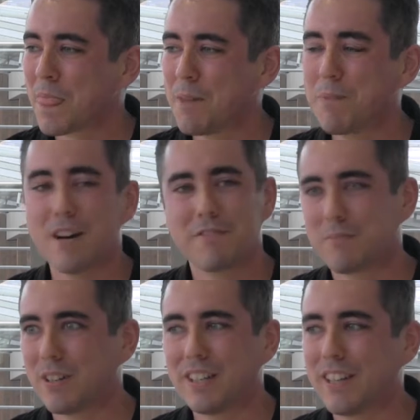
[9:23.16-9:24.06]
Apart
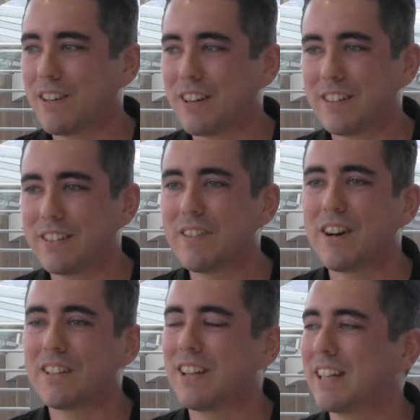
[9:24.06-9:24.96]
from, like, there are
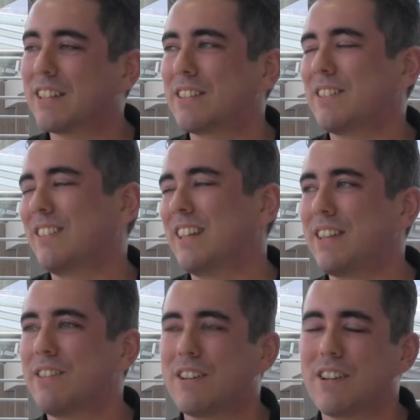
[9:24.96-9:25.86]
like
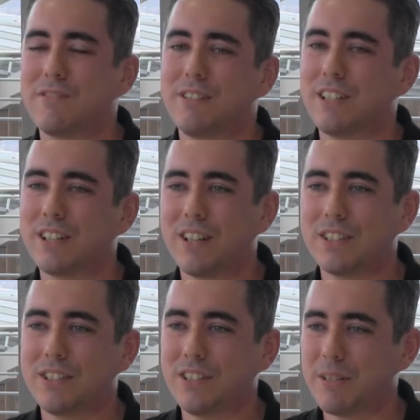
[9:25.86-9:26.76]
really good
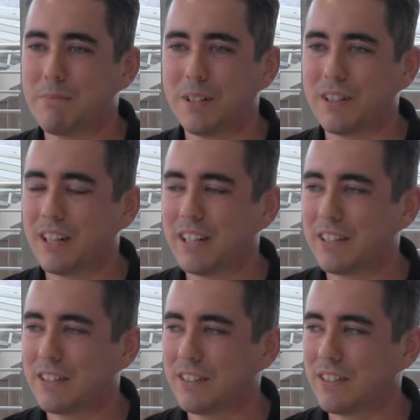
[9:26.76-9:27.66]
artists in it, but,
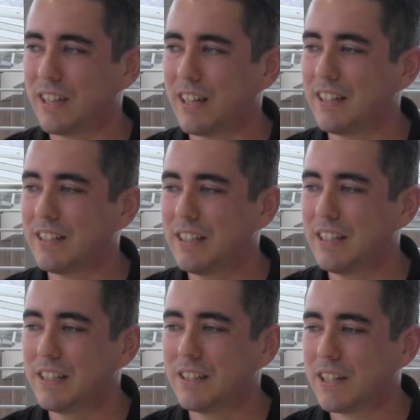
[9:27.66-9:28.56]
like,
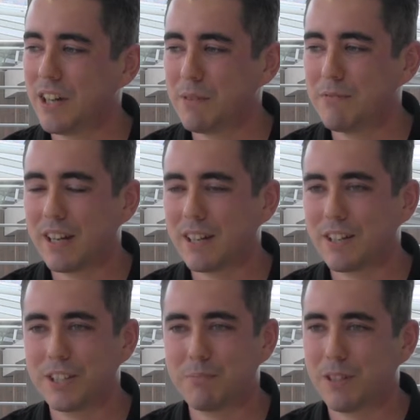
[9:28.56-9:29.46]
they can't be
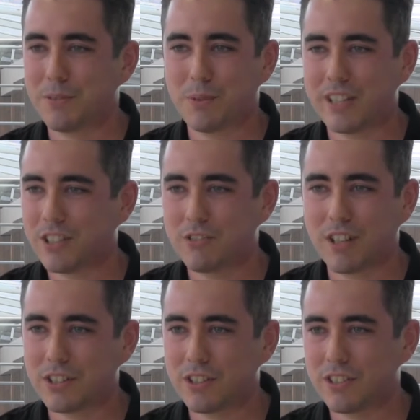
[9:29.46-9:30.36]
recognised by the wider
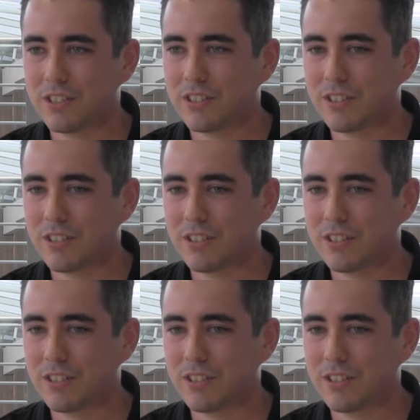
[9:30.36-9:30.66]
structures,